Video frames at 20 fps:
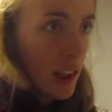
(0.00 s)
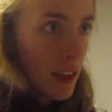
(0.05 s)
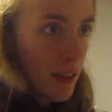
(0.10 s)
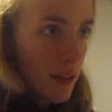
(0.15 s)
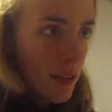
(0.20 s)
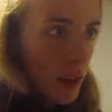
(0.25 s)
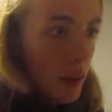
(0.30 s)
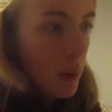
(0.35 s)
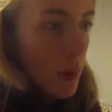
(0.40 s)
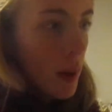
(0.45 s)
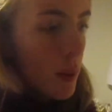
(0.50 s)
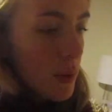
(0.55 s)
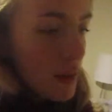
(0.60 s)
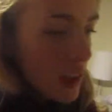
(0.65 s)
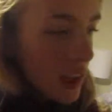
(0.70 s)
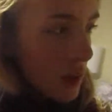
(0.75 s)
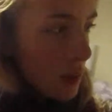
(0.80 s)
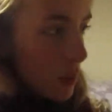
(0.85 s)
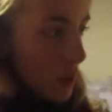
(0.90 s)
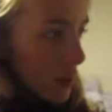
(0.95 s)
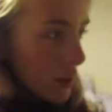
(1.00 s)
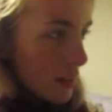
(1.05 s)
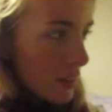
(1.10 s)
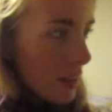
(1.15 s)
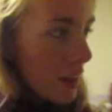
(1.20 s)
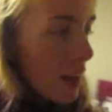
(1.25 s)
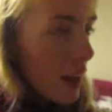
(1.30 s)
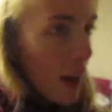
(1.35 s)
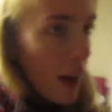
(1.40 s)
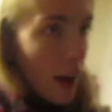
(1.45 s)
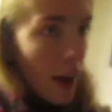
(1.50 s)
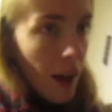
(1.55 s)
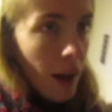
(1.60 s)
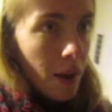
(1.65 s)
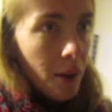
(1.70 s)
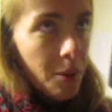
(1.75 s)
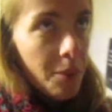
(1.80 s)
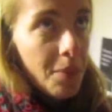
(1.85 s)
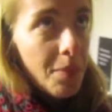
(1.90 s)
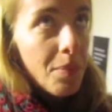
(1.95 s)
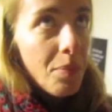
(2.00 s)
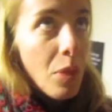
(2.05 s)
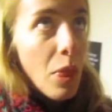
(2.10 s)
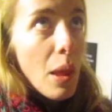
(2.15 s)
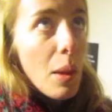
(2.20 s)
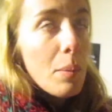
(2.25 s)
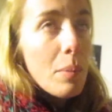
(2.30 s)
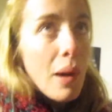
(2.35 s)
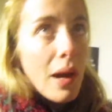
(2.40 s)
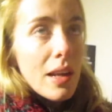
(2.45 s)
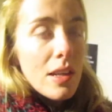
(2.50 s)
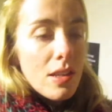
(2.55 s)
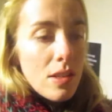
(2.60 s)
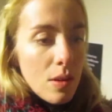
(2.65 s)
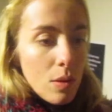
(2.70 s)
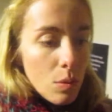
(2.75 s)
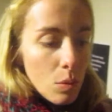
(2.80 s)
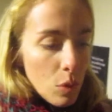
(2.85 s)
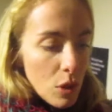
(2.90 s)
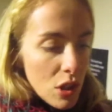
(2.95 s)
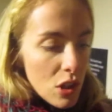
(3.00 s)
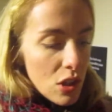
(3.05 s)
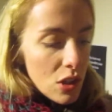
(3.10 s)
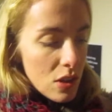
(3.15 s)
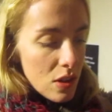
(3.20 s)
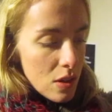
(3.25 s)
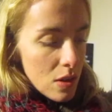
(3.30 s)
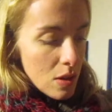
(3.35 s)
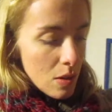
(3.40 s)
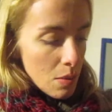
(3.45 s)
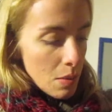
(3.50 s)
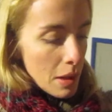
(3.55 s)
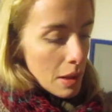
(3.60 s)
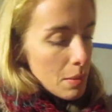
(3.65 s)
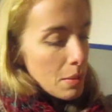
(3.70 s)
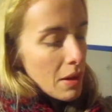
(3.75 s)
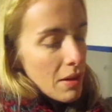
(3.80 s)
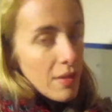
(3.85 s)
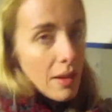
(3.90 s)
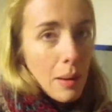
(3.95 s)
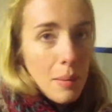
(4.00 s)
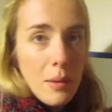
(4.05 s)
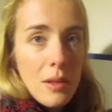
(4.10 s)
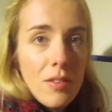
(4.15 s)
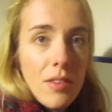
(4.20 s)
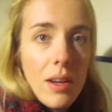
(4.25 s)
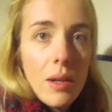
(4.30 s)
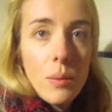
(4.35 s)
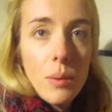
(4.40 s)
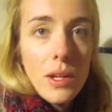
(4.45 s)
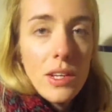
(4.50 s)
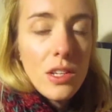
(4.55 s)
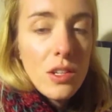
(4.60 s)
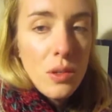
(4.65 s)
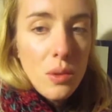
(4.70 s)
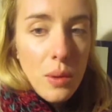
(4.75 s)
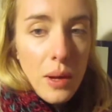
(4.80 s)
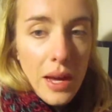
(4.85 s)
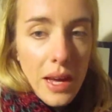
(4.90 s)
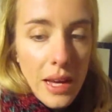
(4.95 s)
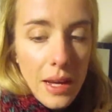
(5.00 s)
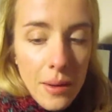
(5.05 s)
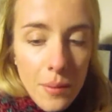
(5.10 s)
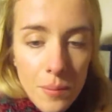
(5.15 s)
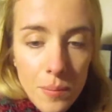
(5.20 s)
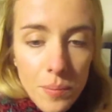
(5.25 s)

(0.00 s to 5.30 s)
could film. I wish there was. But me and my family friend went to a,